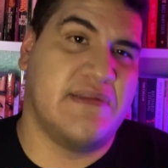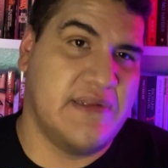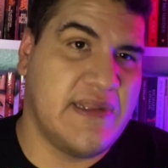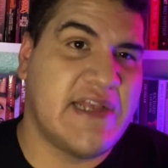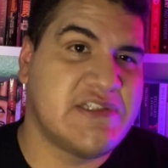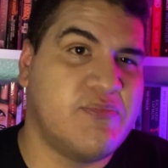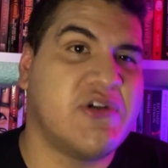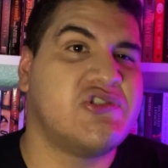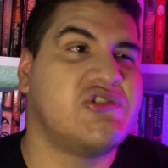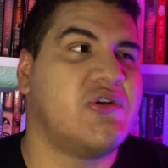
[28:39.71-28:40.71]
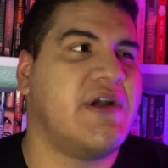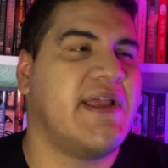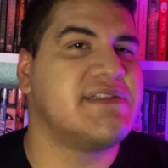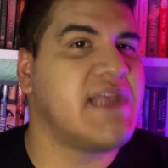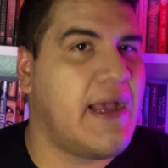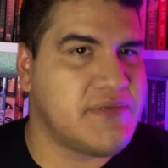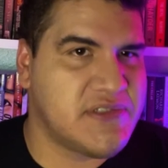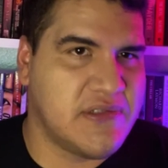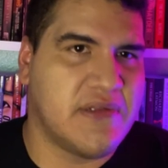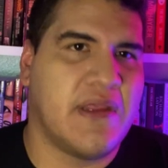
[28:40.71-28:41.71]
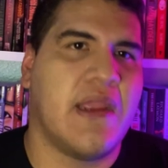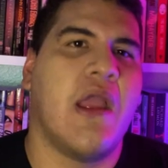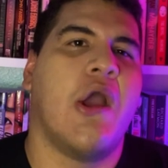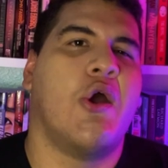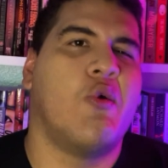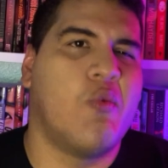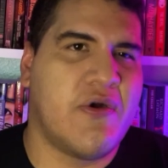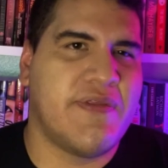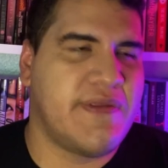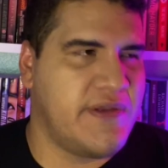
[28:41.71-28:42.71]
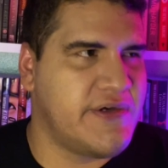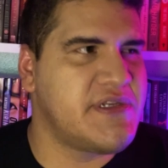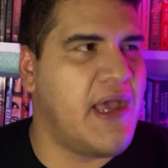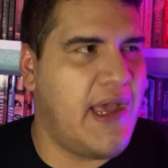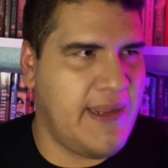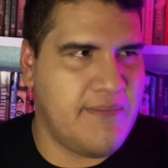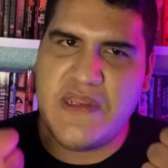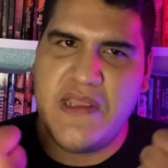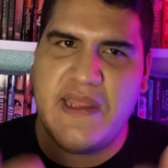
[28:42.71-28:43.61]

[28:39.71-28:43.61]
the last bookstore is absolutely worth your time.